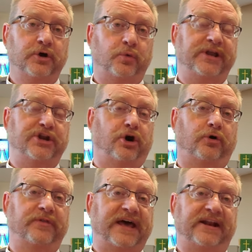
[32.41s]
We
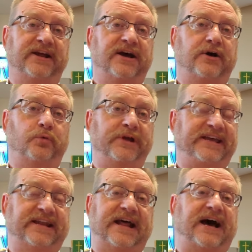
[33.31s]
know that we
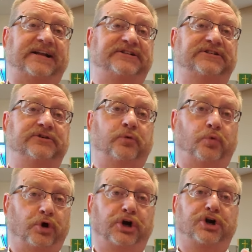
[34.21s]
cannot
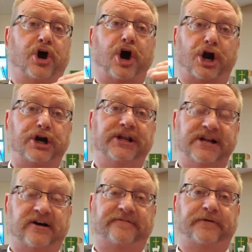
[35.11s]
work hard
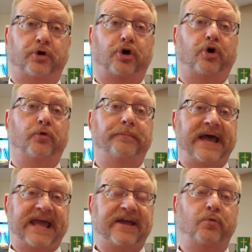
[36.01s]
enough or
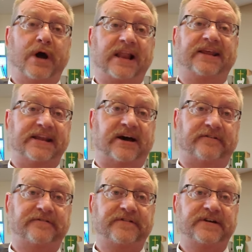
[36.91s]
obey well
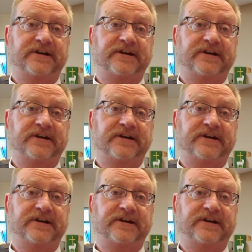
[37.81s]
enough